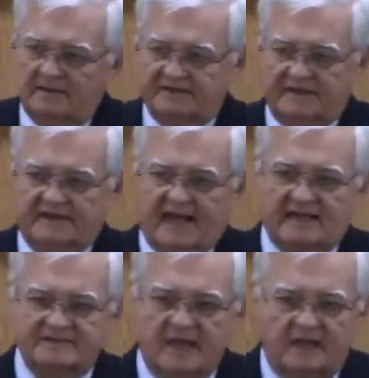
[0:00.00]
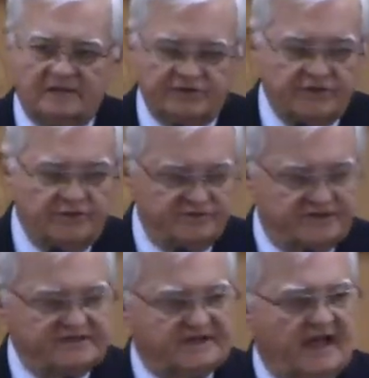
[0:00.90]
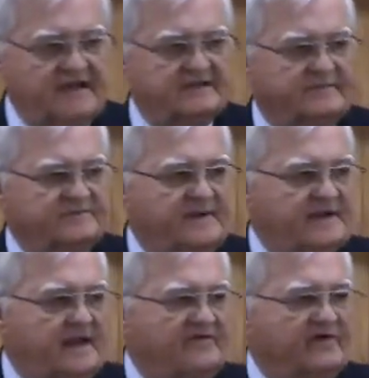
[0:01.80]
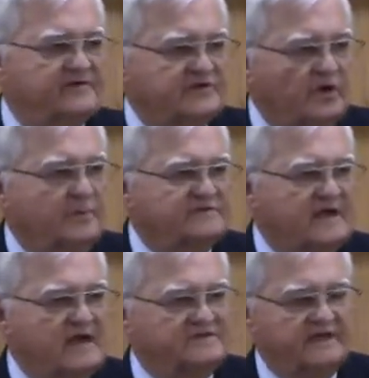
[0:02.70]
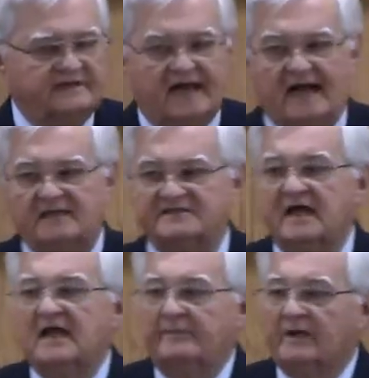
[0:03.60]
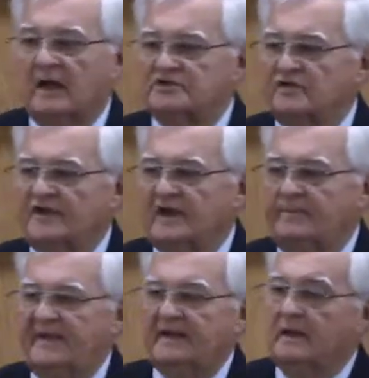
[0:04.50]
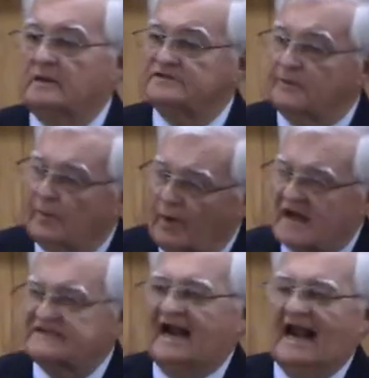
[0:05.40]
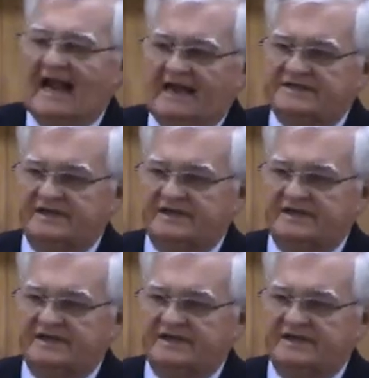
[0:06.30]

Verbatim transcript: Gentiles, non Jews. In this case, I'm speaking of uncircumcised Gentiles because on the day of Pentecost there were proselytes,